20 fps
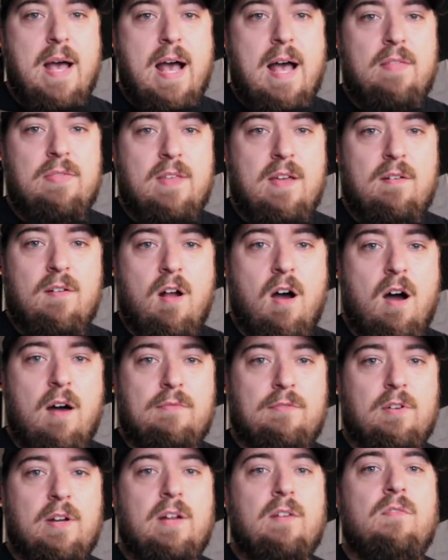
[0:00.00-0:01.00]
the bat, they're
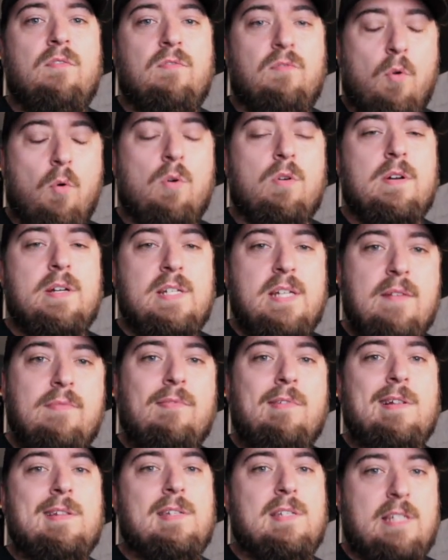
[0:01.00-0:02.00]
offering 4
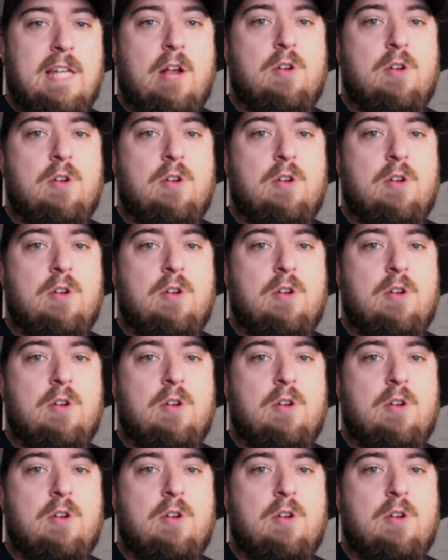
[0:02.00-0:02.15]
different